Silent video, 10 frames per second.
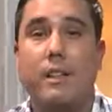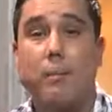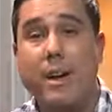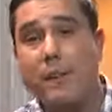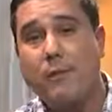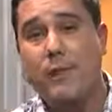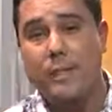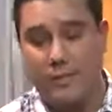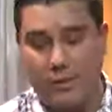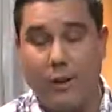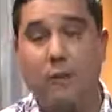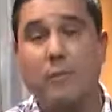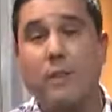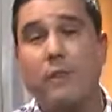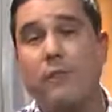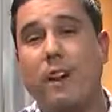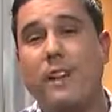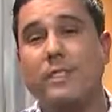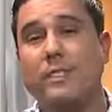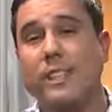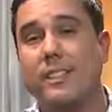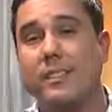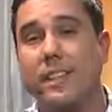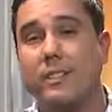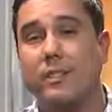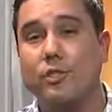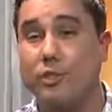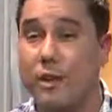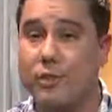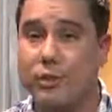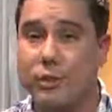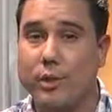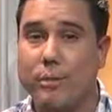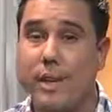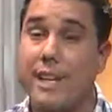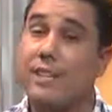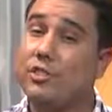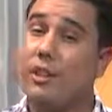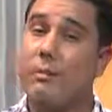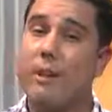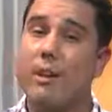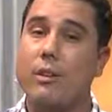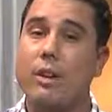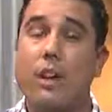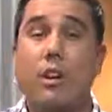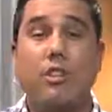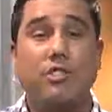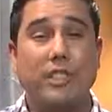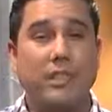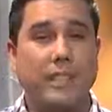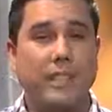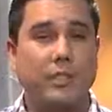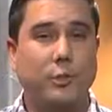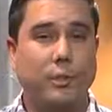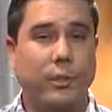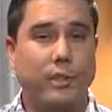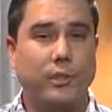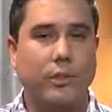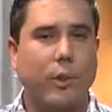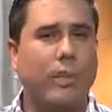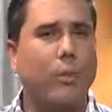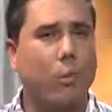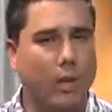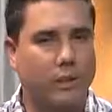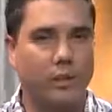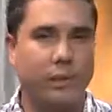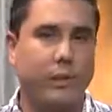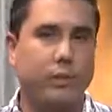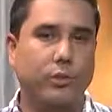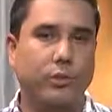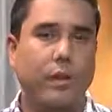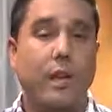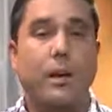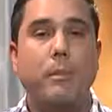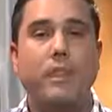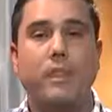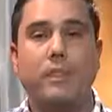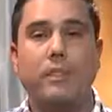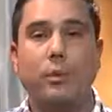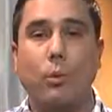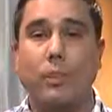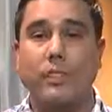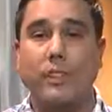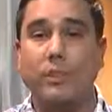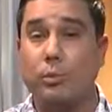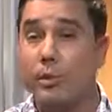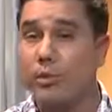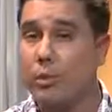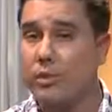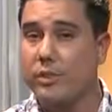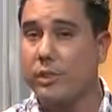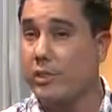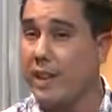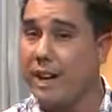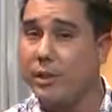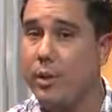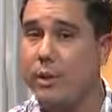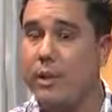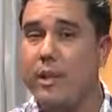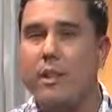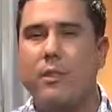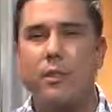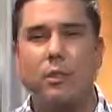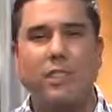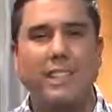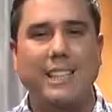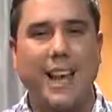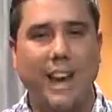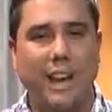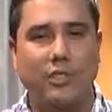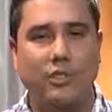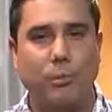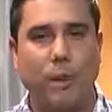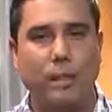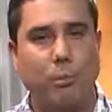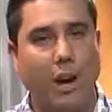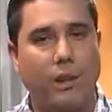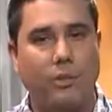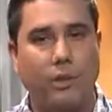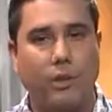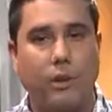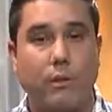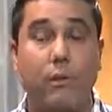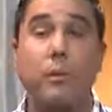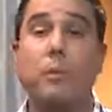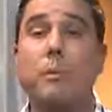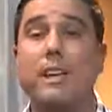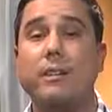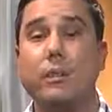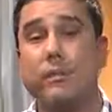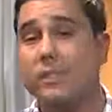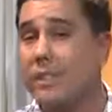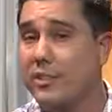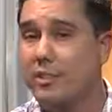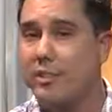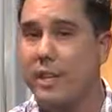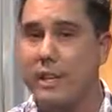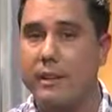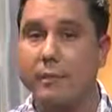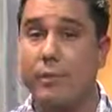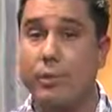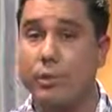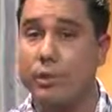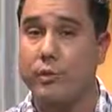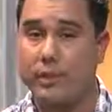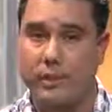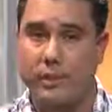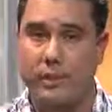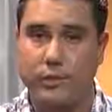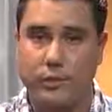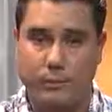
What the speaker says: The benefits of minifying CSS, JavaScript, and HTML are generally experienced only once for the user, because once these resources are downloaded, they're usually cached by the browser for the remainder of the session and future visits.